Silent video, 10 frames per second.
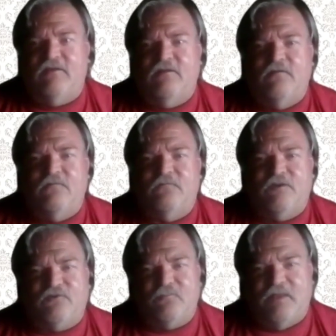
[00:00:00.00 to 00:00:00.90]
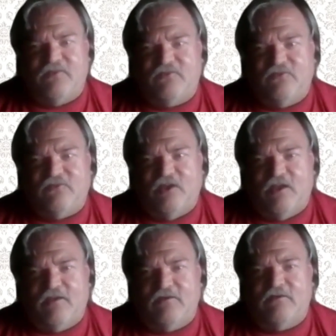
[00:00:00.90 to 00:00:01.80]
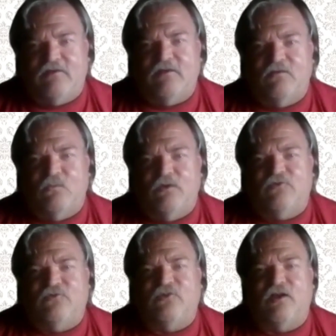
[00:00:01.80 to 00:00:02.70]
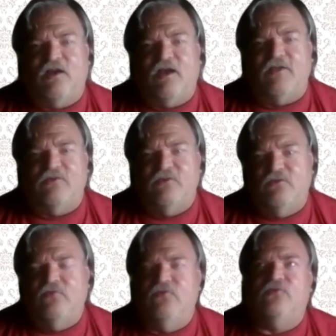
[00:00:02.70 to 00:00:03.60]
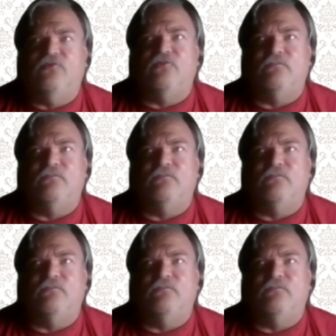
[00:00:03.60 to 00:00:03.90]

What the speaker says: feature-based design in which I use